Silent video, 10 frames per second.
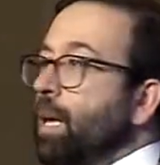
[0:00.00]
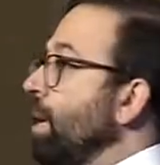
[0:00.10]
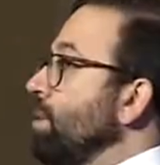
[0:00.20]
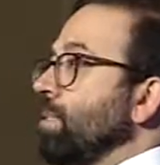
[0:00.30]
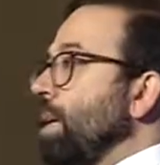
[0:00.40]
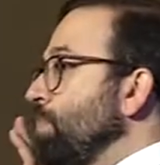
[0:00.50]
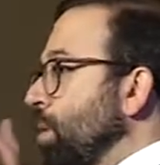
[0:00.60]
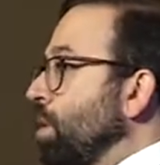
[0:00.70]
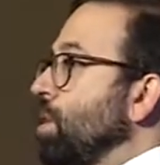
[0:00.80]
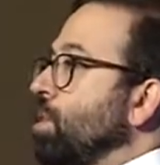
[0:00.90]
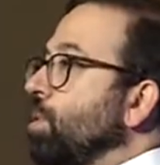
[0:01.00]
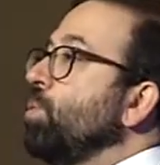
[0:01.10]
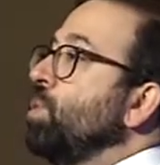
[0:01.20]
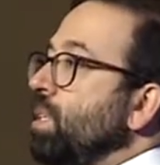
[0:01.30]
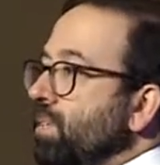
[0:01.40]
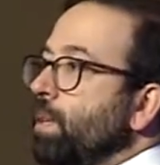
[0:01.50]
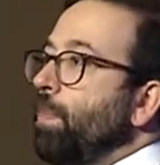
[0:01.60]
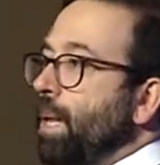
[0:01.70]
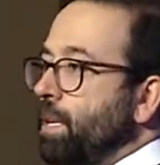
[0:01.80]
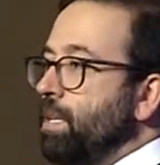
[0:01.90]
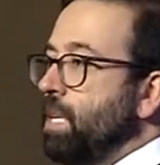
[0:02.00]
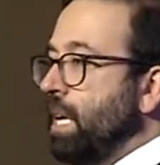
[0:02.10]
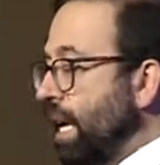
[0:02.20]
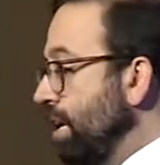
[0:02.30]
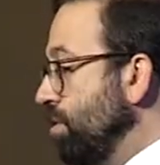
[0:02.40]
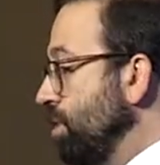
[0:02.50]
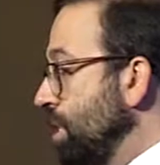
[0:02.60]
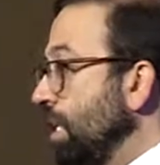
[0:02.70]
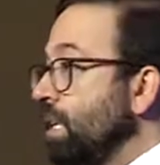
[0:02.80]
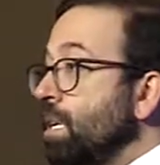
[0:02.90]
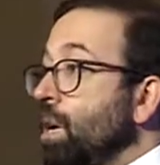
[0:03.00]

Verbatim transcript: In some, they're exclusively an independent agency.